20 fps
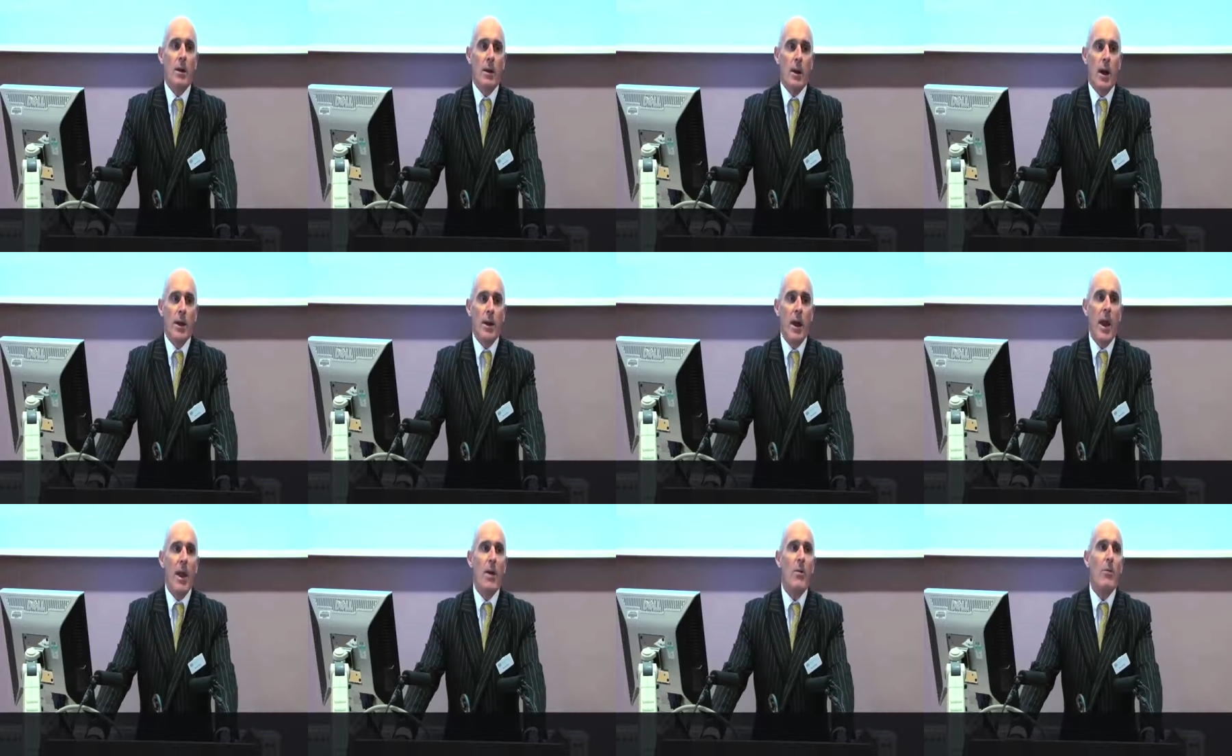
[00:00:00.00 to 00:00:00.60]

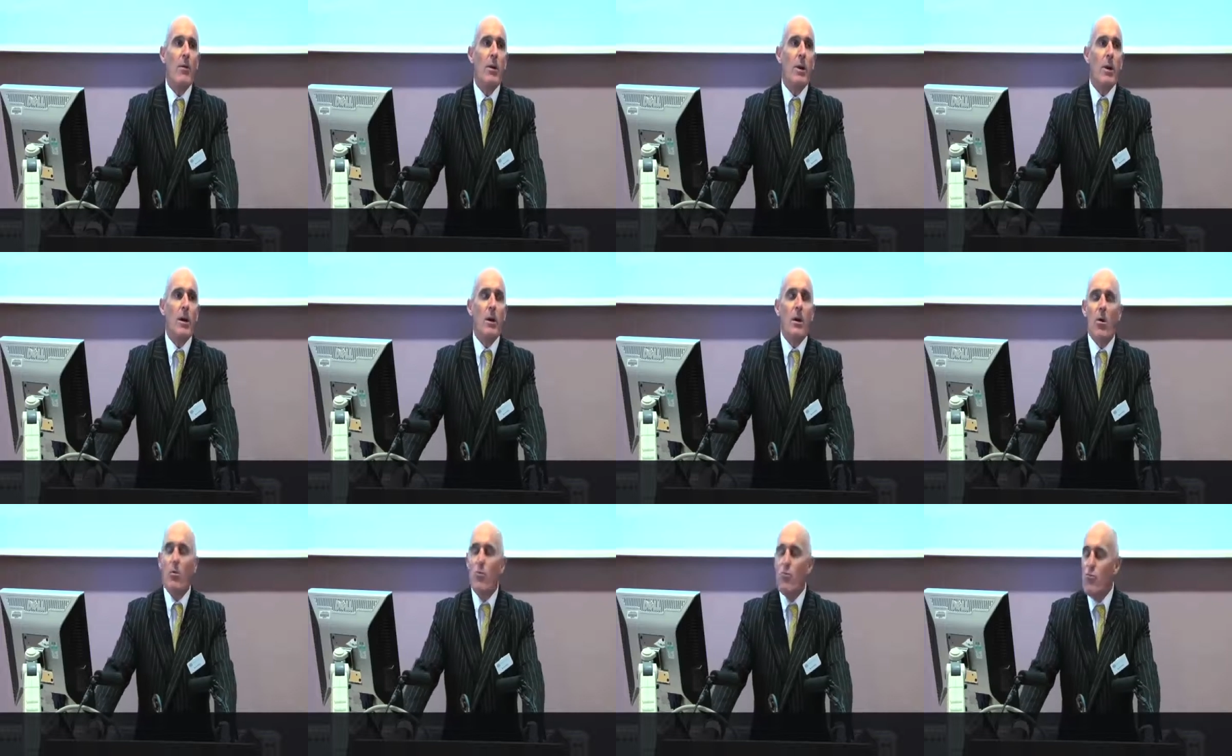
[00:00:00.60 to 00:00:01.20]

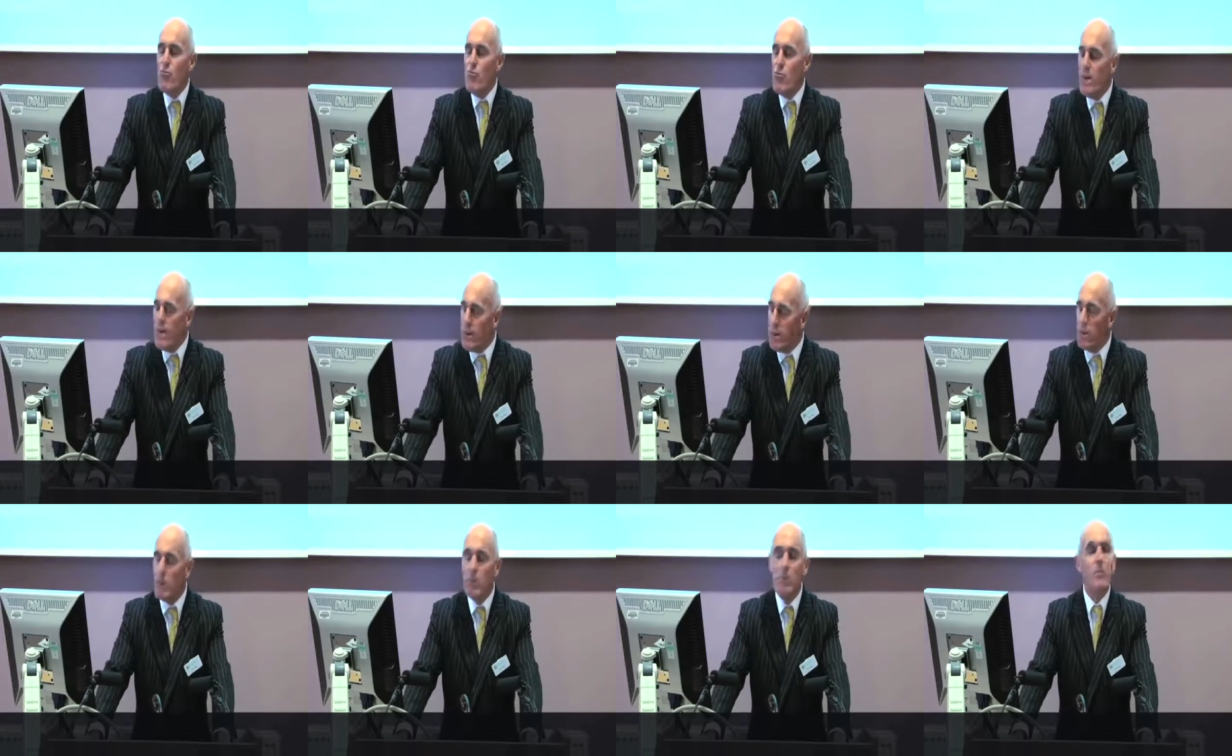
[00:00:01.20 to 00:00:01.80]
area
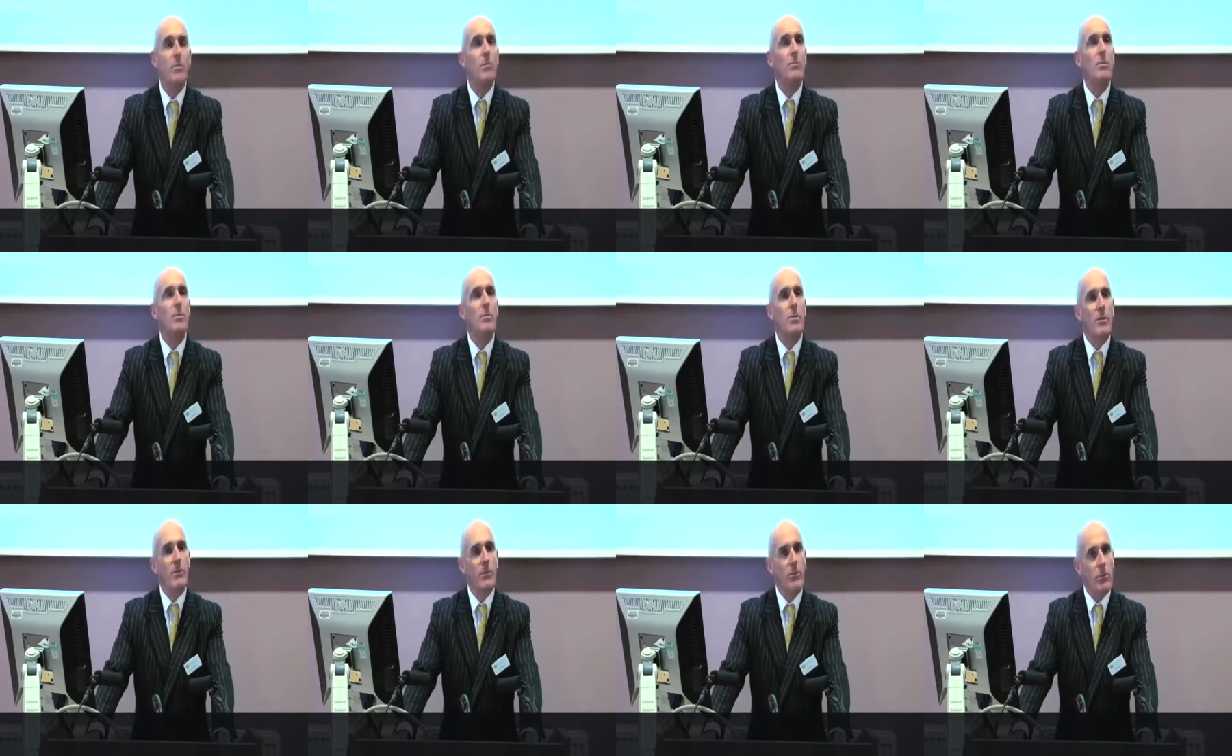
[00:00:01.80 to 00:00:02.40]
riddled with
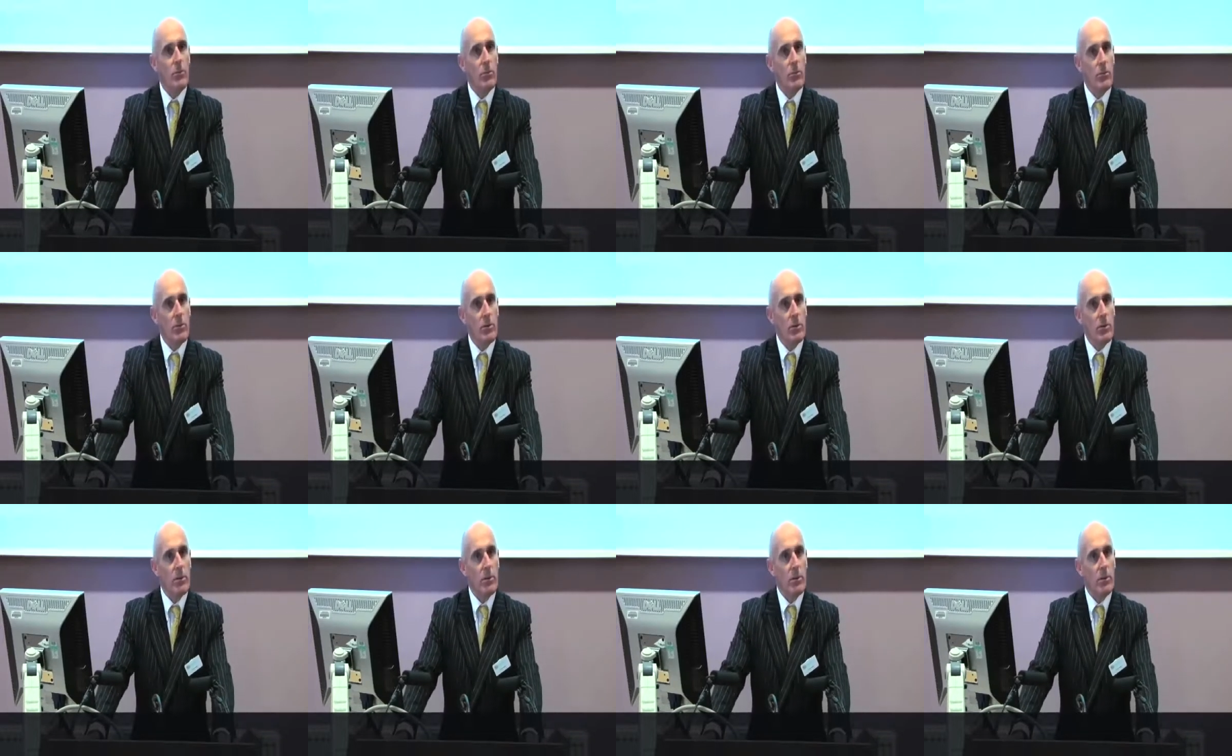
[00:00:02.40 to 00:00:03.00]

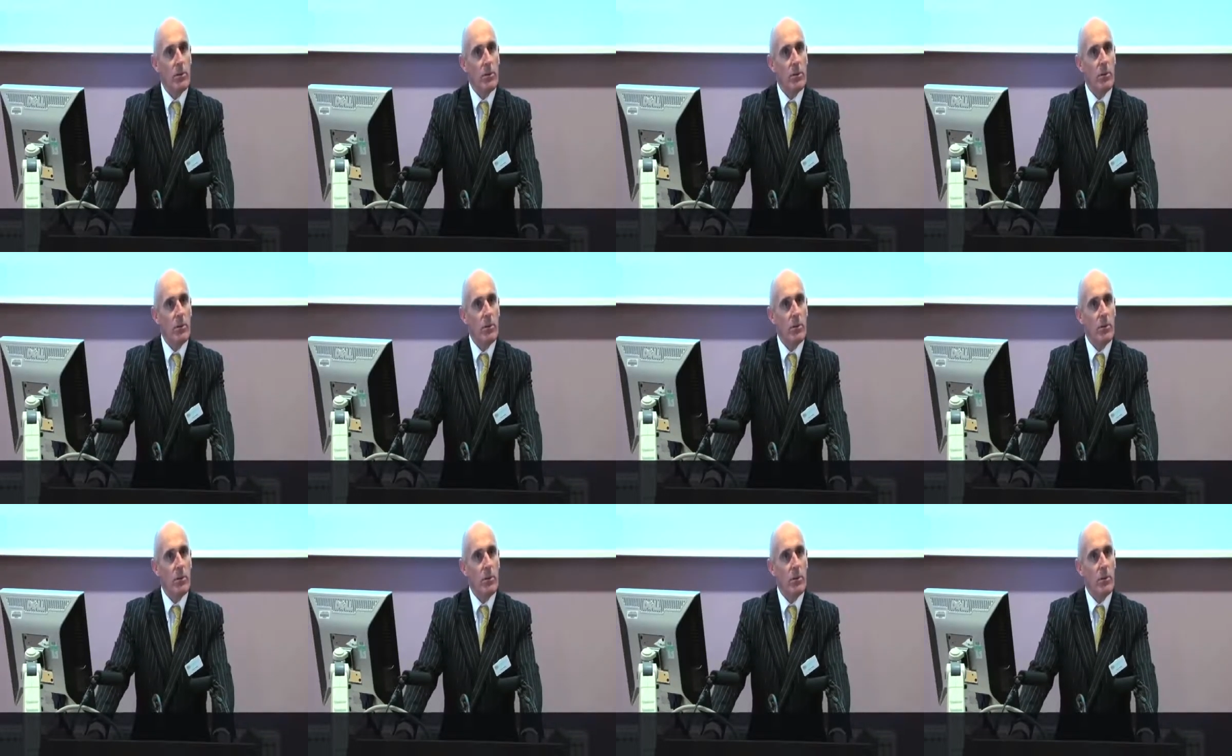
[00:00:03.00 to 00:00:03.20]
pitfalls,